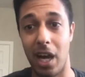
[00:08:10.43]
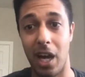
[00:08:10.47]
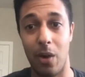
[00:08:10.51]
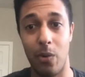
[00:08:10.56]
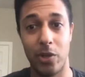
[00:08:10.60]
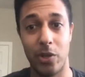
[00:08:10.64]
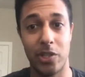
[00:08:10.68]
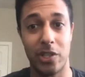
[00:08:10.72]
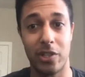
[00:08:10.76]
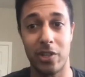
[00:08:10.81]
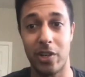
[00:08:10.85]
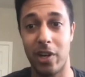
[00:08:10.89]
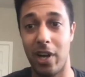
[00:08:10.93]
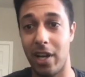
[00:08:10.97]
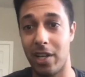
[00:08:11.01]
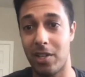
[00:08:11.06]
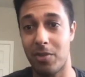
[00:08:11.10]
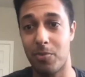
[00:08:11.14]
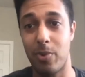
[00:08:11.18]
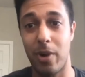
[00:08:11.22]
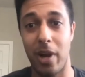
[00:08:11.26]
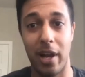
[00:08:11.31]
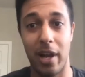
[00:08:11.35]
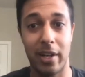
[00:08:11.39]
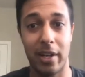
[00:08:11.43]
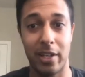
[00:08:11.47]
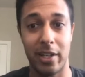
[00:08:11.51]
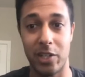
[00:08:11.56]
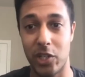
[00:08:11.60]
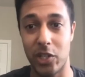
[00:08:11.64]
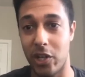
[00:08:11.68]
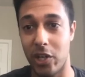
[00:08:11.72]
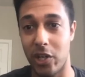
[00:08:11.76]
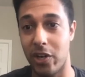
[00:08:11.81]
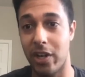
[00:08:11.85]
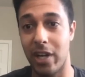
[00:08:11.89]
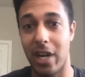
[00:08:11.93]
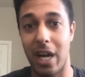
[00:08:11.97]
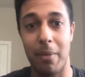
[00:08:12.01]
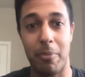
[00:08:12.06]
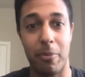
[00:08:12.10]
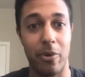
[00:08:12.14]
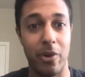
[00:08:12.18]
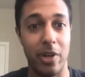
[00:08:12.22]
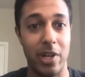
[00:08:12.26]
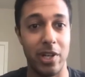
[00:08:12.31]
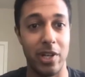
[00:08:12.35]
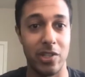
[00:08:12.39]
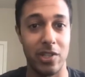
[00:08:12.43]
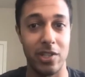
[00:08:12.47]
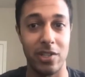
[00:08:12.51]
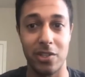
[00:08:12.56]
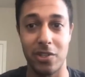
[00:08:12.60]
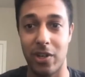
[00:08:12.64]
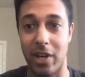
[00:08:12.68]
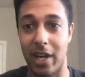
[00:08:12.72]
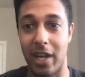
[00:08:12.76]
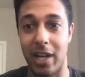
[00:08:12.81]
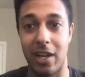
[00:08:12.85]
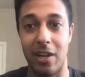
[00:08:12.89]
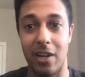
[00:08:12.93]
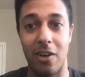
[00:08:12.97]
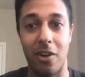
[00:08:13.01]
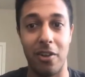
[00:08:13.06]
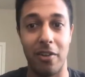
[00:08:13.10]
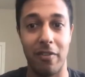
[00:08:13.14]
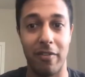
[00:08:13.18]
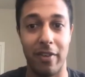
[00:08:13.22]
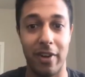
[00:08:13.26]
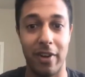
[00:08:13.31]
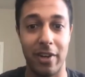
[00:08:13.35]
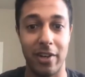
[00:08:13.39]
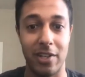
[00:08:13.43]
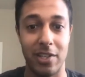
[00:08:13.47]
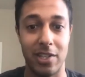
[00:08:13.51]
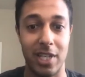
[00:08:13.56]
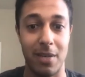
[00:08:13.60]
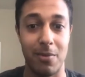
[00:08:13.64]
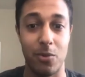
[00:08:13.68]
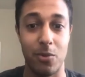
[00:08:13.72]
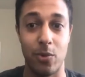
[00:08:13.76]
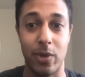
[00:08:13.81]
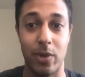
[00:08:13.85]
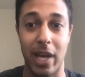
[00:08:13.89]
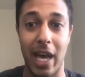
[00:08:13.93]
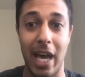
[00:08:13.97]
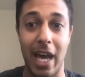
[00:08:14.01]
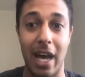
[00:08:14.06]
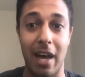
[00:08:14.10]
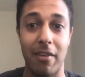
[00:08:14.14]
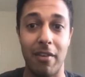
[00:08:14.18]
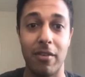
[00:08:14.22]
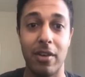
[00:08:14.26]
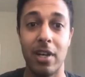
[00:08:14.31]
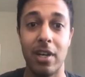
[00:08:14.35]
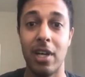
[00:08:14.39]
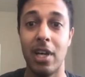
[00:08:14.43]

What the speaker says: which across product engineering, operations, credit, and all the various teams we have.